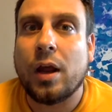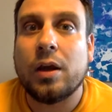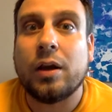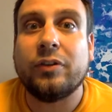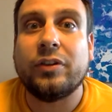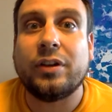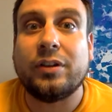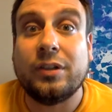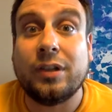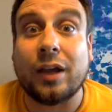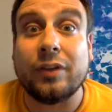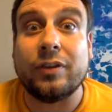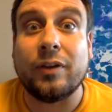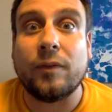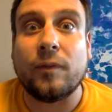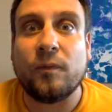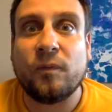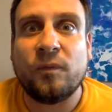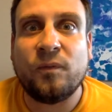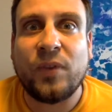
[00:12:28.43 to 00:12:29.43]
Because it doesn't
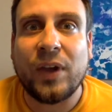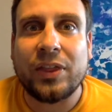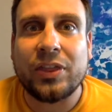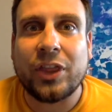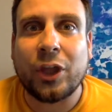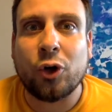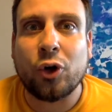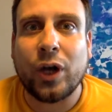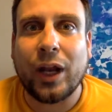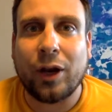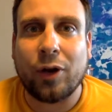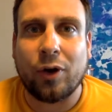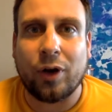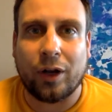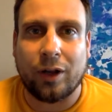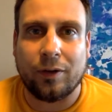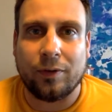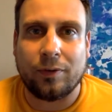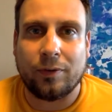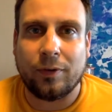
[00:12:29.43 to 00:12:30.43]
fit their
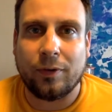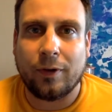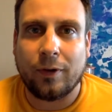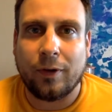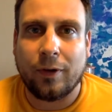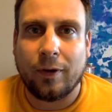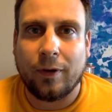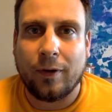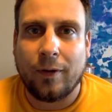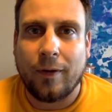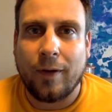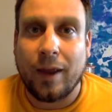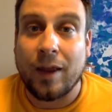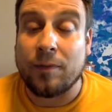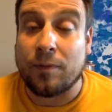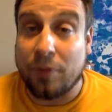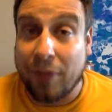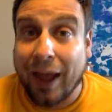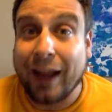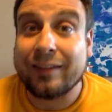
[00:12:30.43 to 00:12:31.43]
narrative.
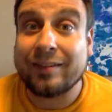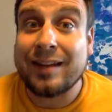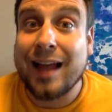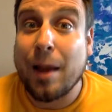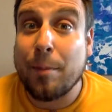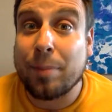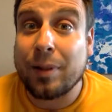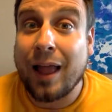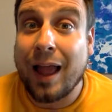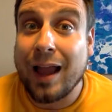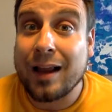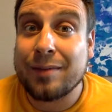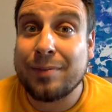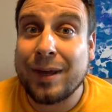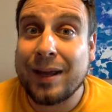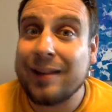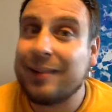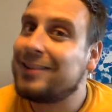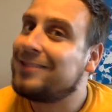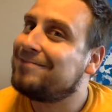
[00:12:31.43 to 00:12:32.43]
If that's not
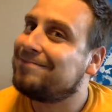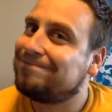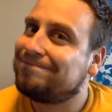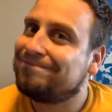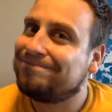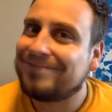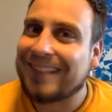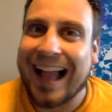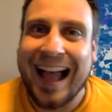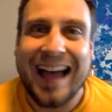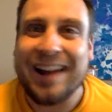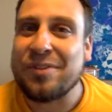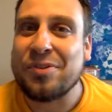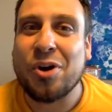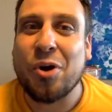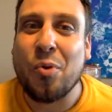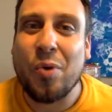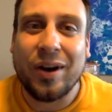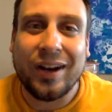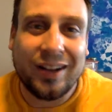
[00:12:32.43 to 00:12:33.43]
blackmailing, I don't
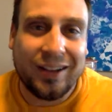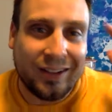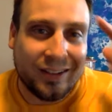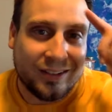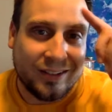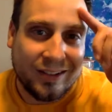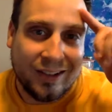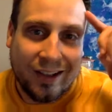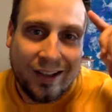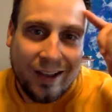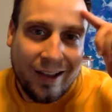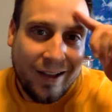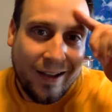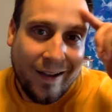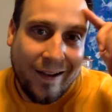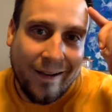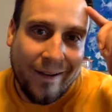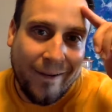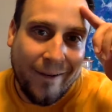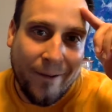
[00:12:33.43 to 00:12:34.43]
know what is.
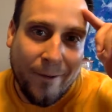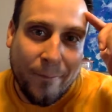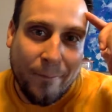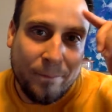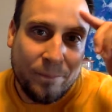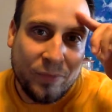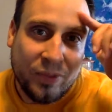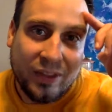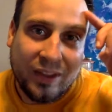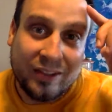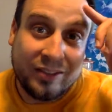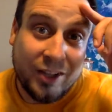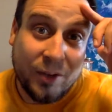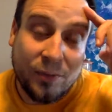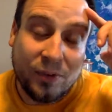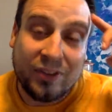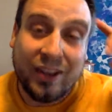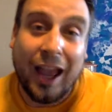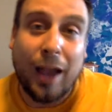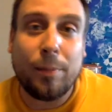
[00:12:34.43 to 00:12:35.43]
This
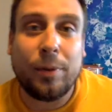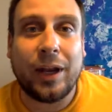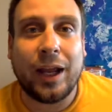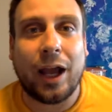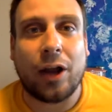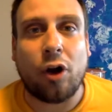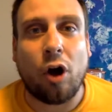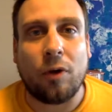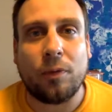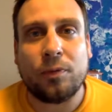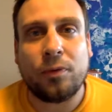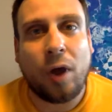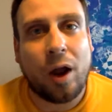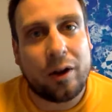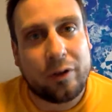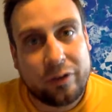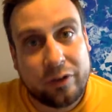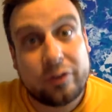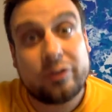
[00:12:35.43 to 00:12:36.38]
stuff is happening on all fronts.